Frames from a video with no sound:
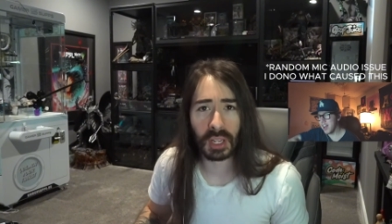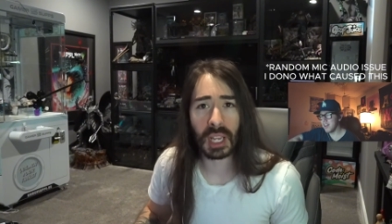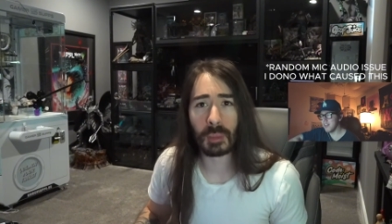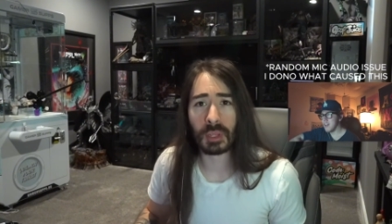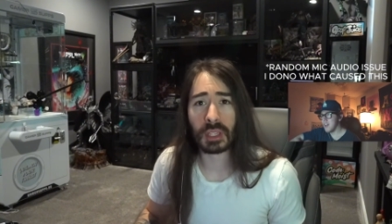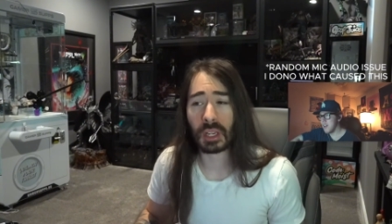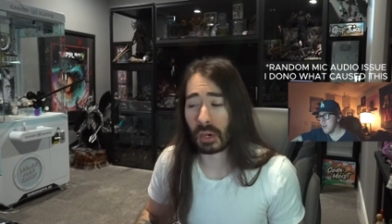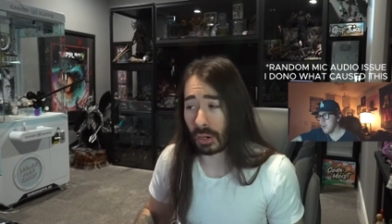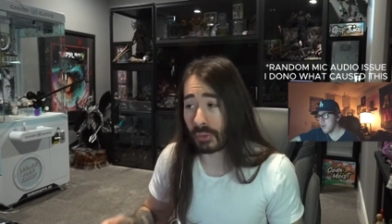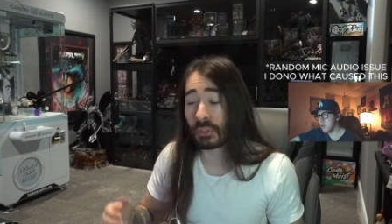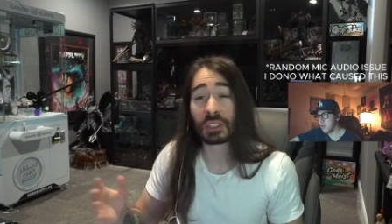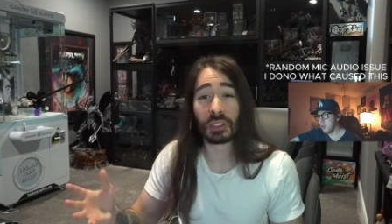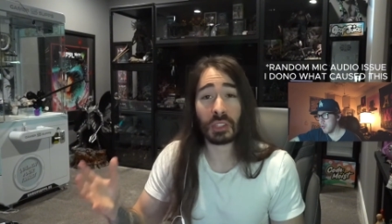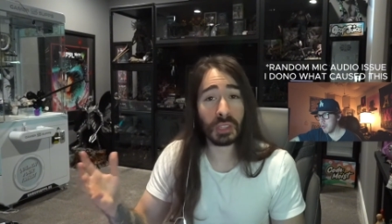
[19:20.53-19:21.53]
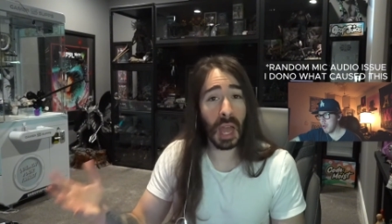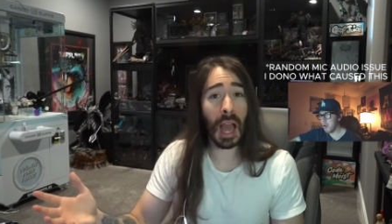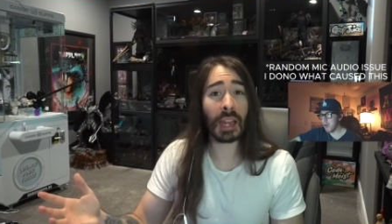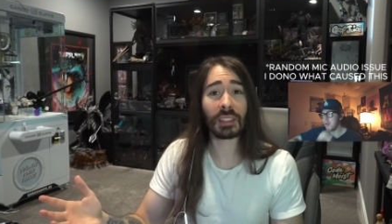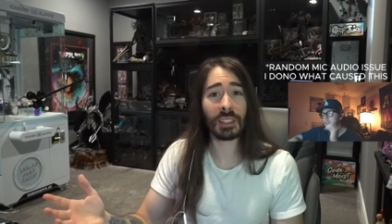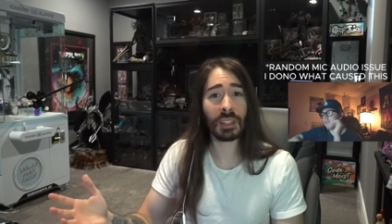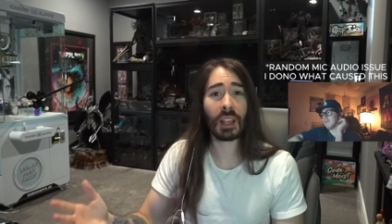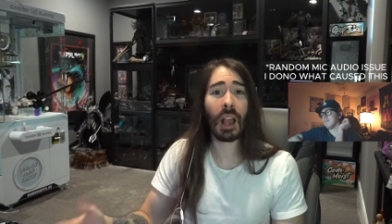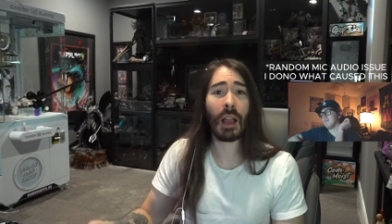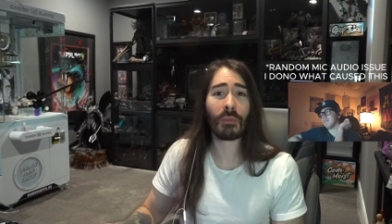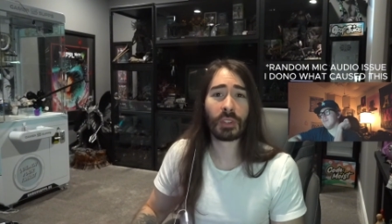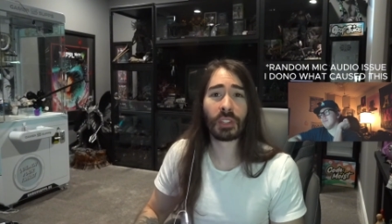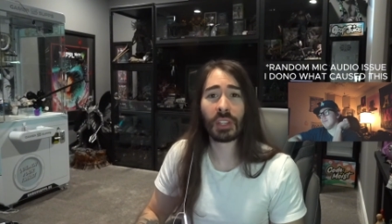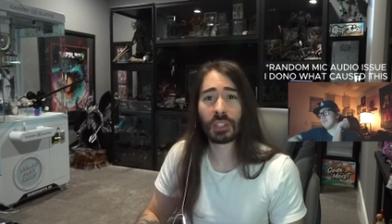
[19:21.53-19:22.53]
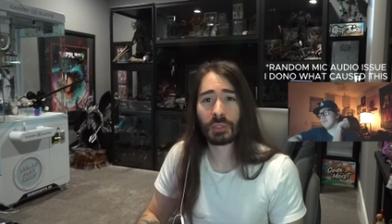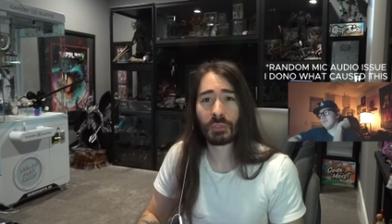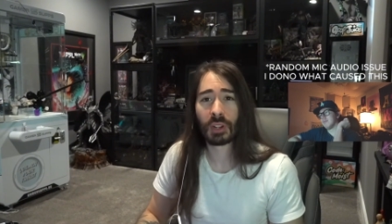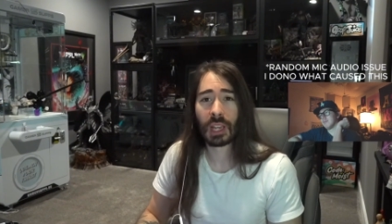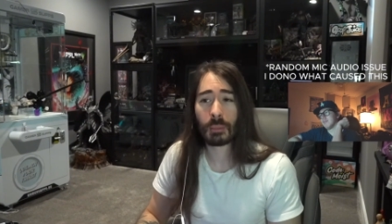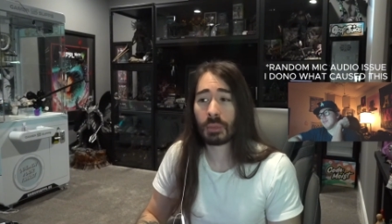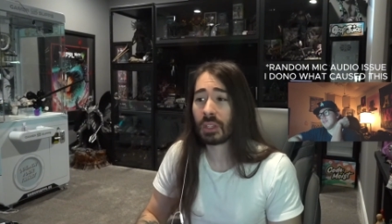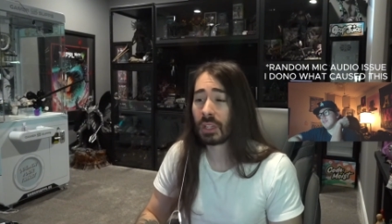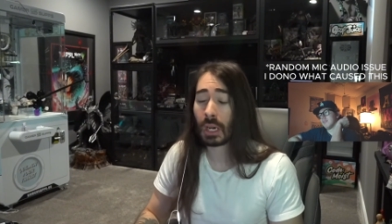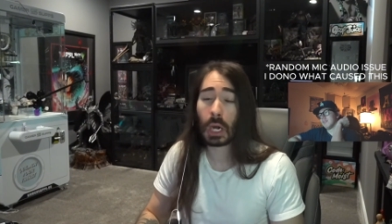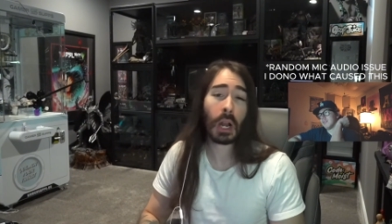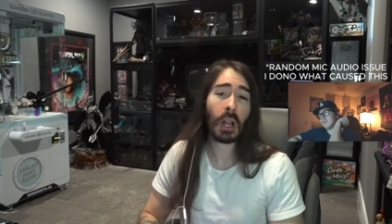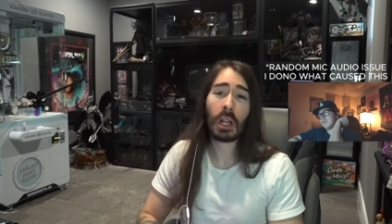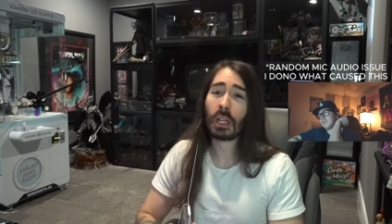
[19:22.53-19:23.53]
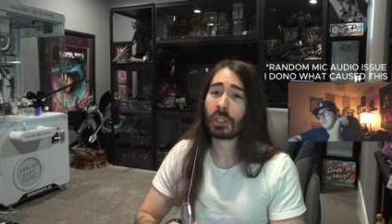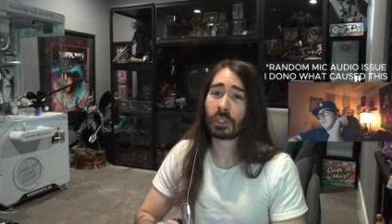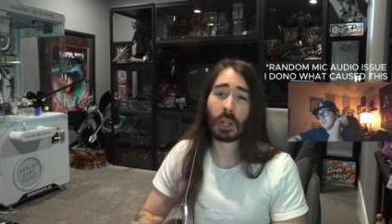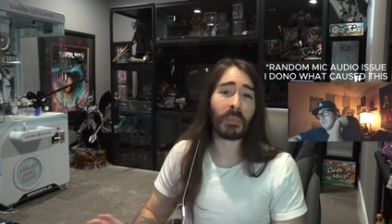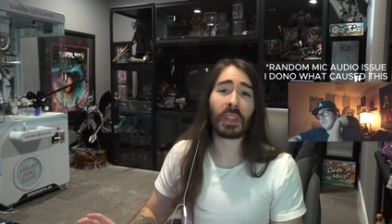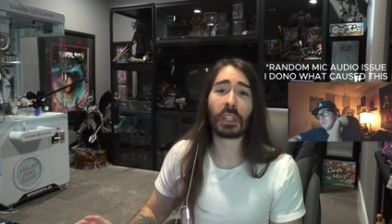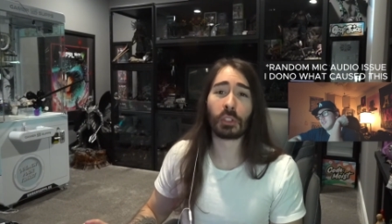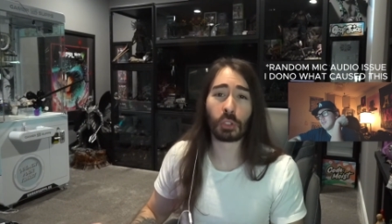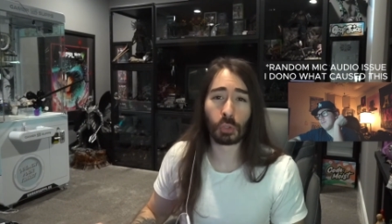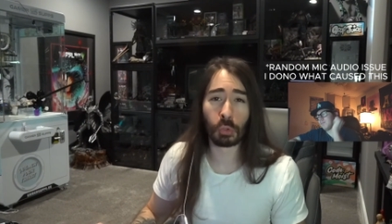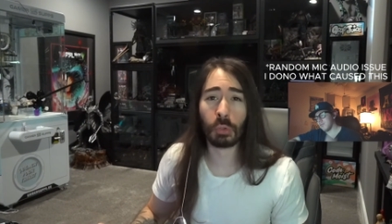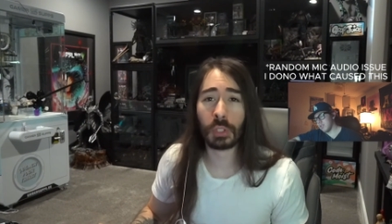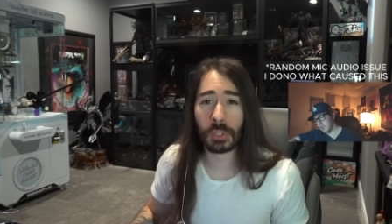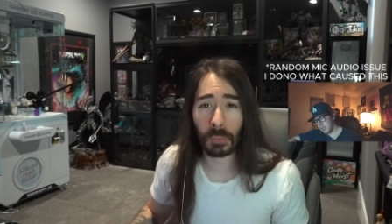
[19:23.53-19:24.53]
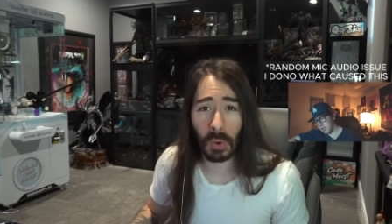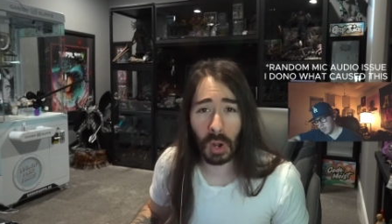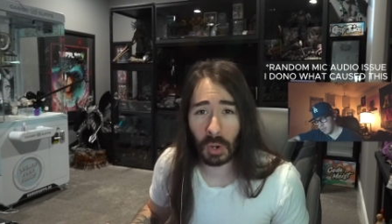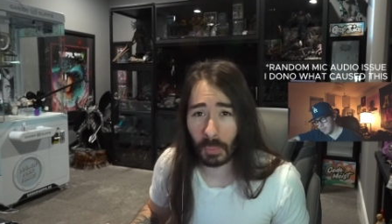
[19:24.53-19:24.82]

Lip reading: Game of the Year. If it's not in the conversation for Game of the Year, something is truly wrong